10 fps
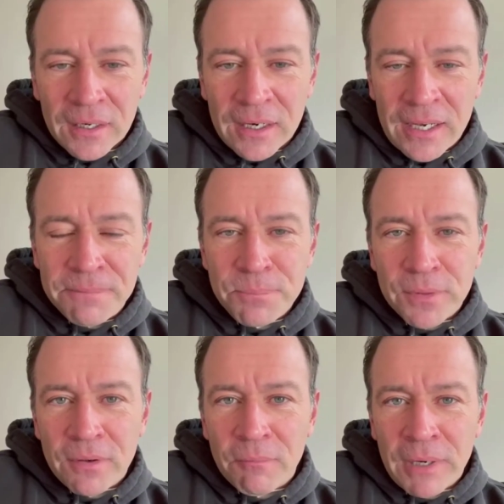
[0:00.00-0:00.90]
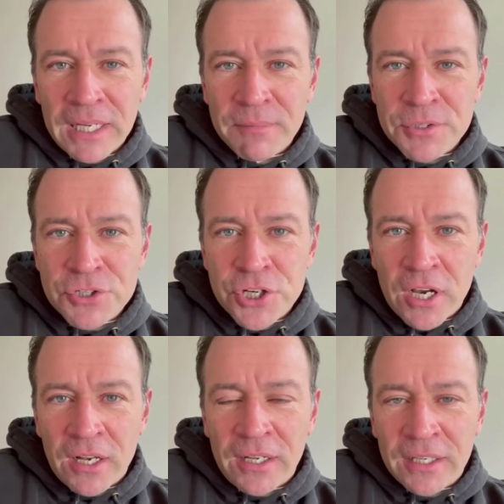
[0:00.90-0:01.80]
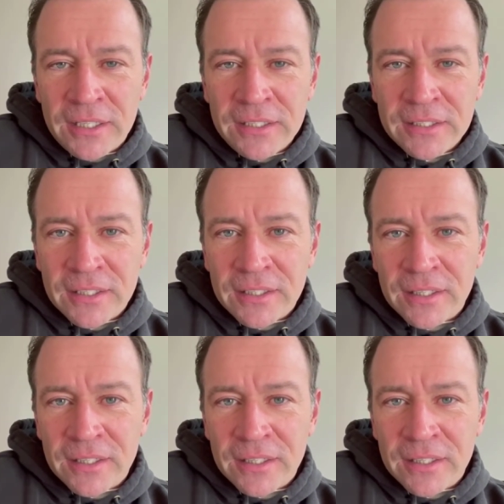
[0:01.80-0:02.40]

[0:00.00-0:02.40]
Hi, my name is John Hickey.